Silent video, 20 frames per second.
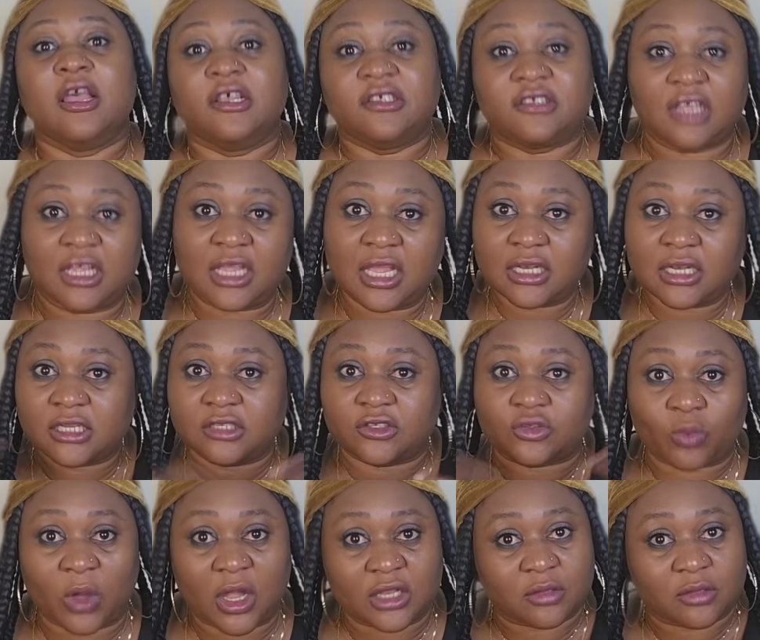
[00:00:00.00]
Seeing
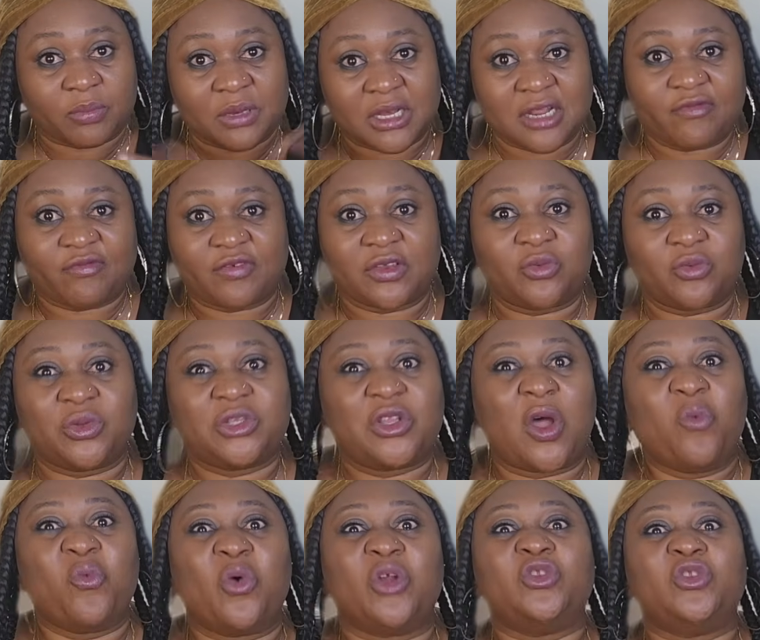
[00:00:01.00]
is what? Believing. We
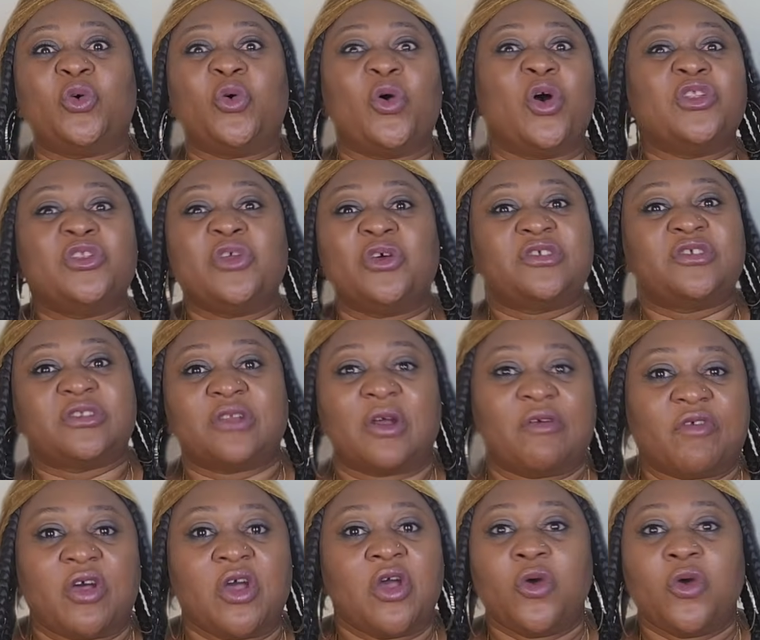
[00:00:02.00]
don't want audio
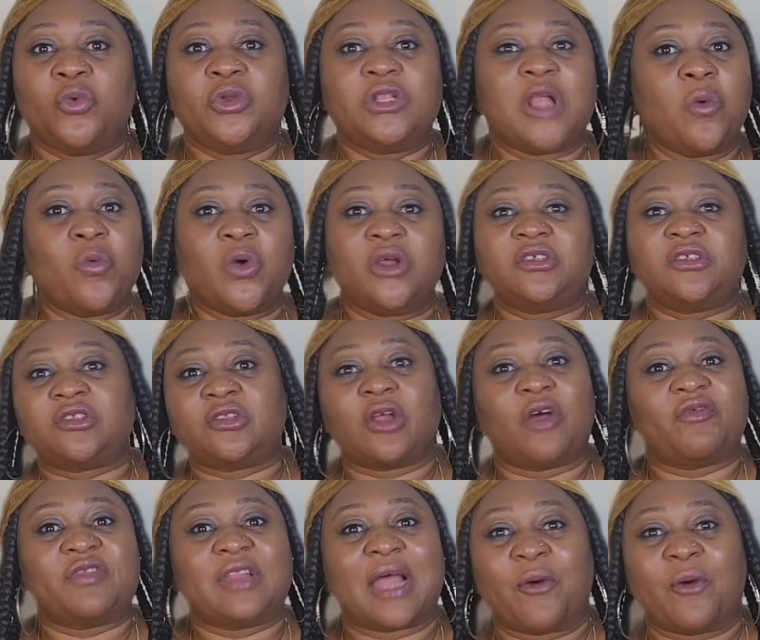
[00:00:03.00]
stuff. We don't want
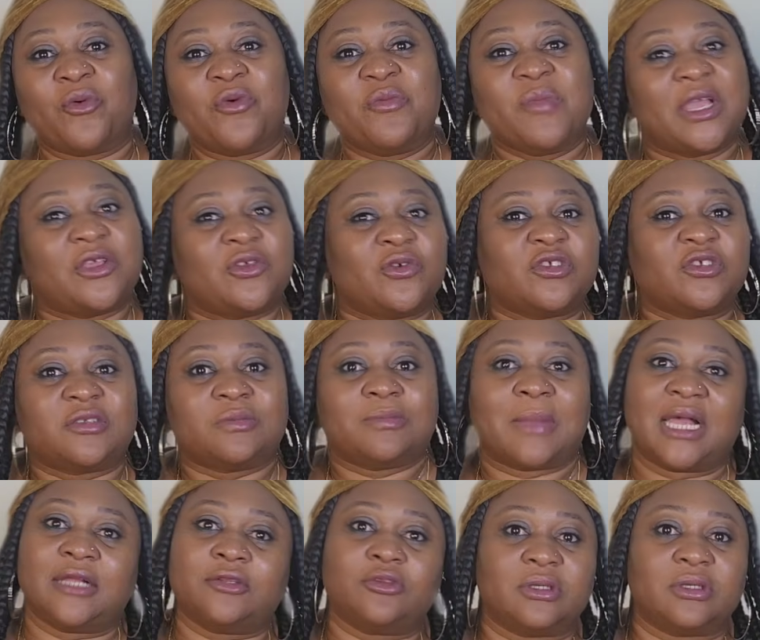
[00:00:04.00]
stuff that will make you
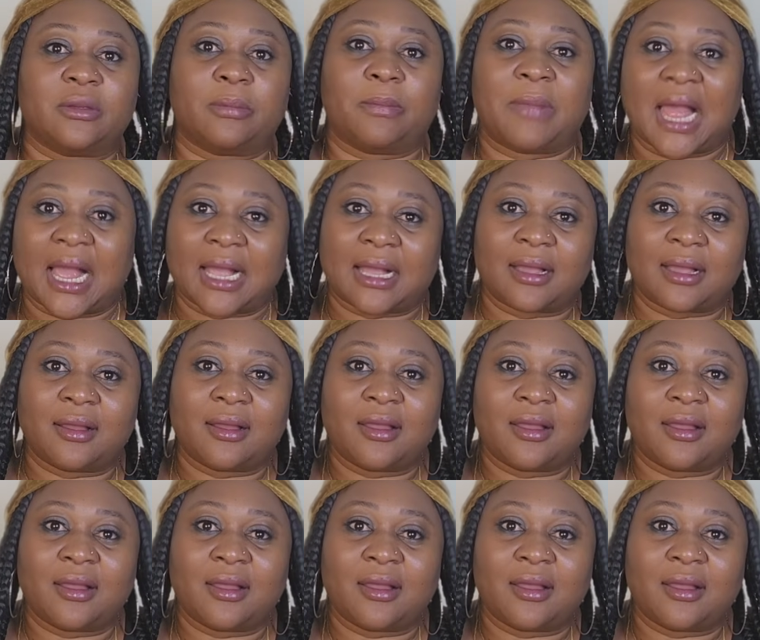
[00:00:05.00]
smile to the bank.